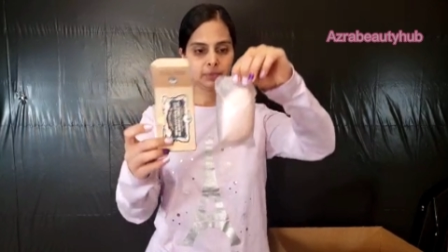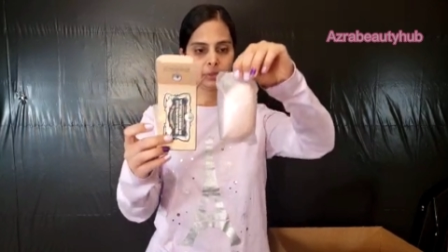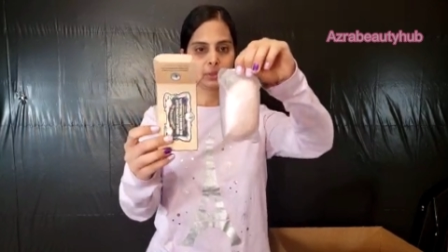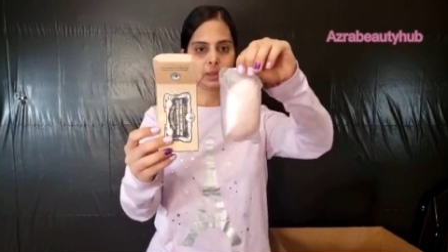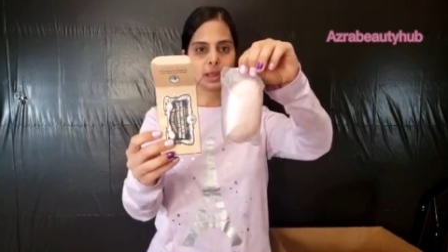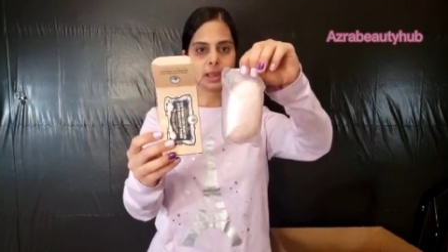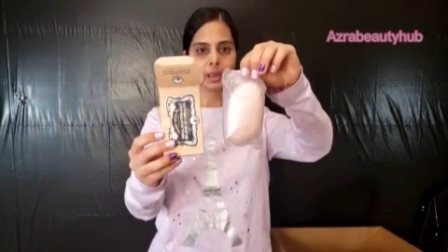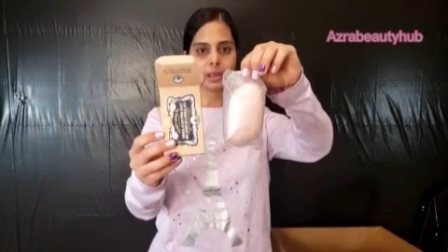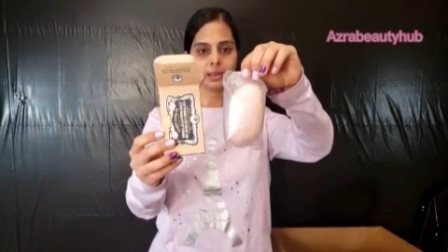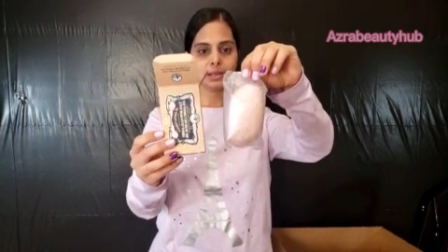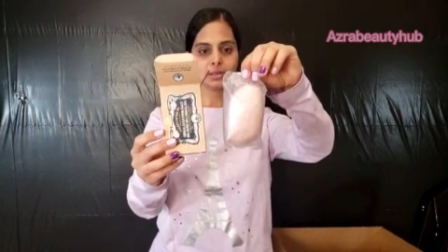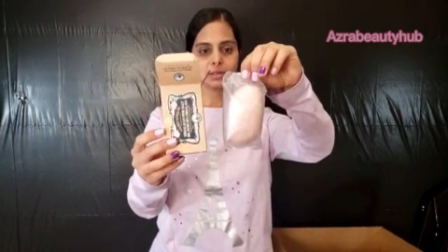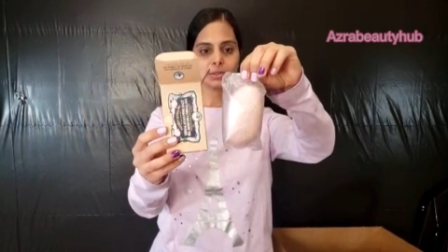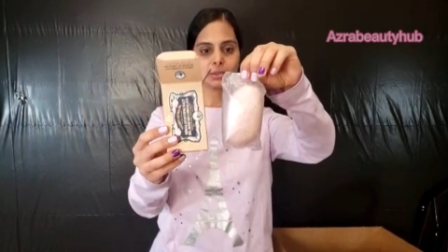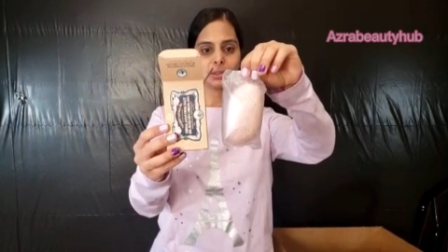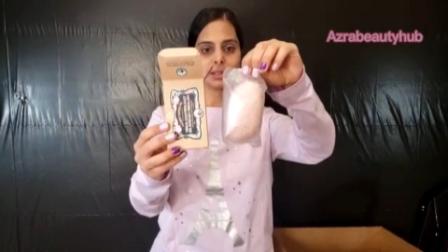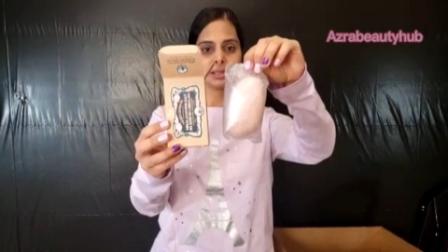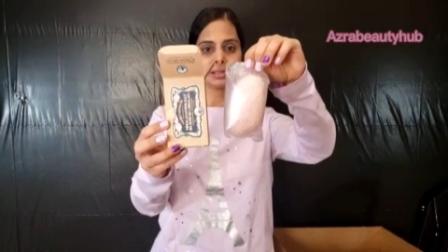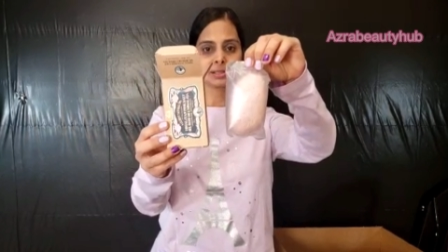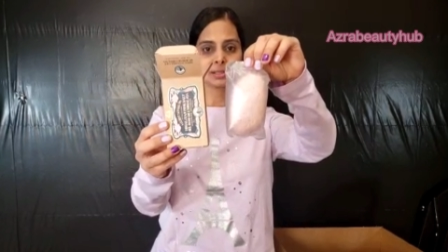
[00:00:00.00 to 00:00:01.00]
Okay,
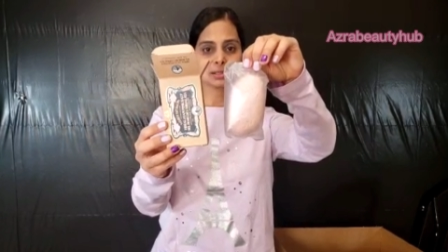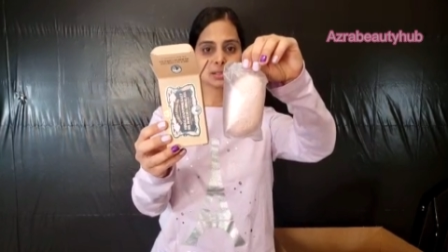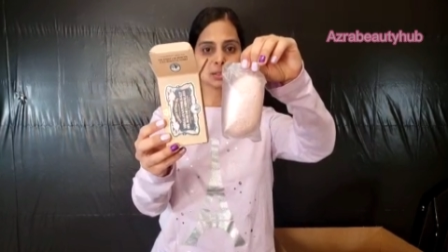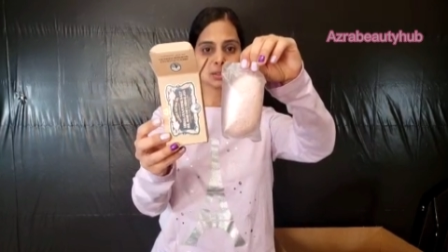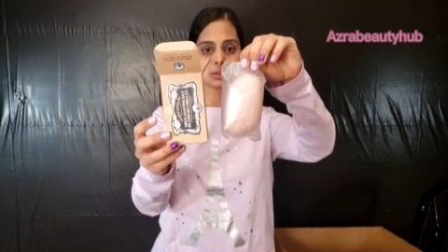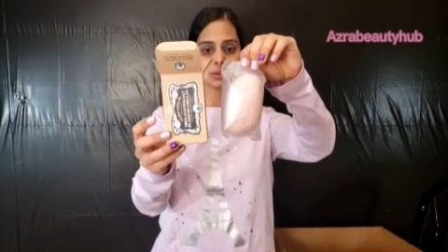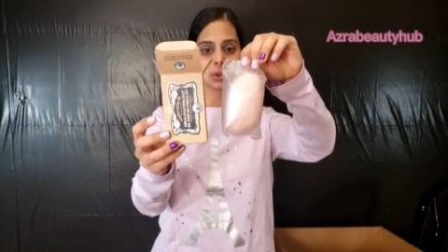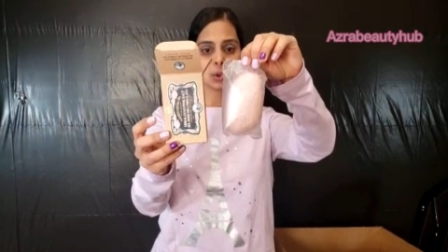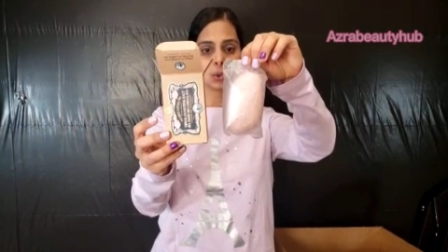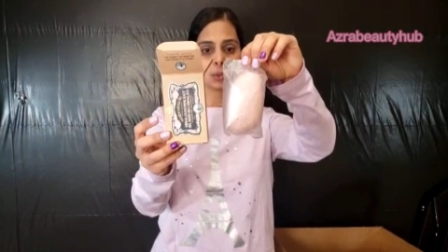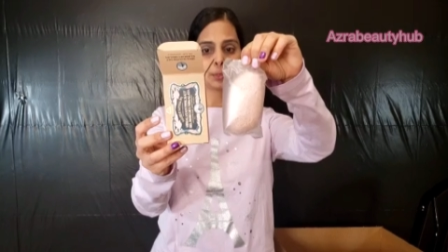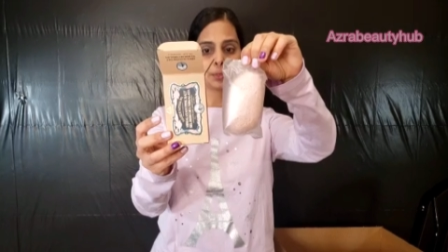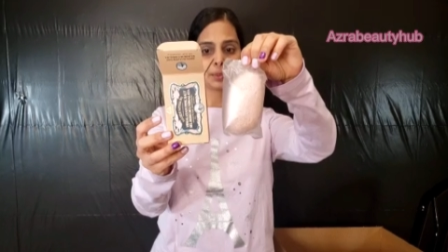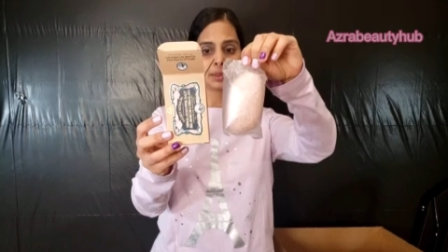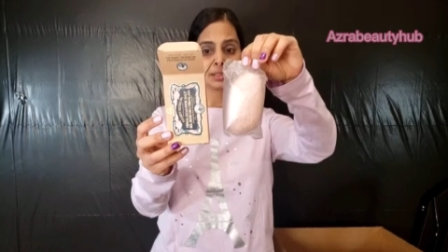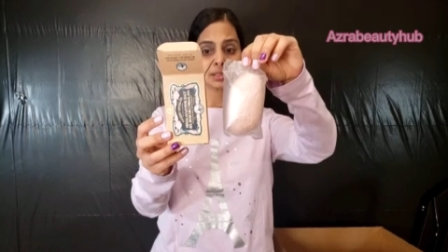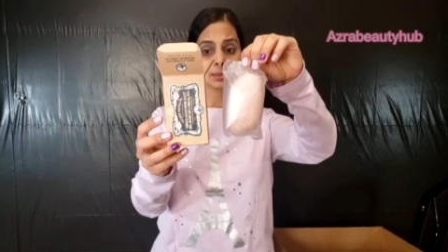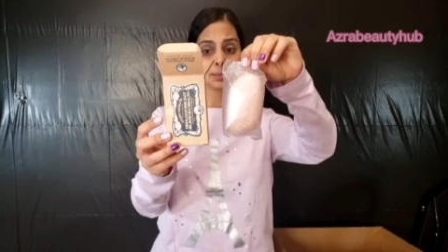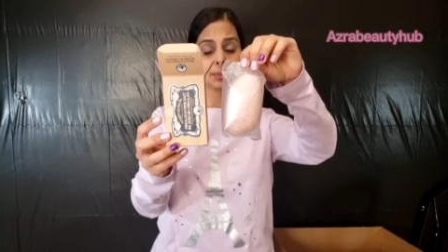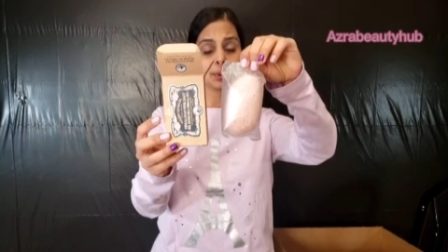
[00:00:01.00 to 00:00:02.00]
so this is a soap.
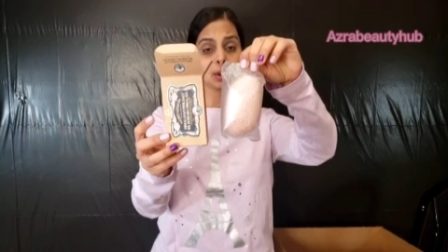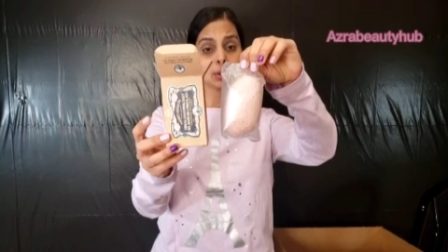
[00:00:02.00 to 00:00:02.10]
It's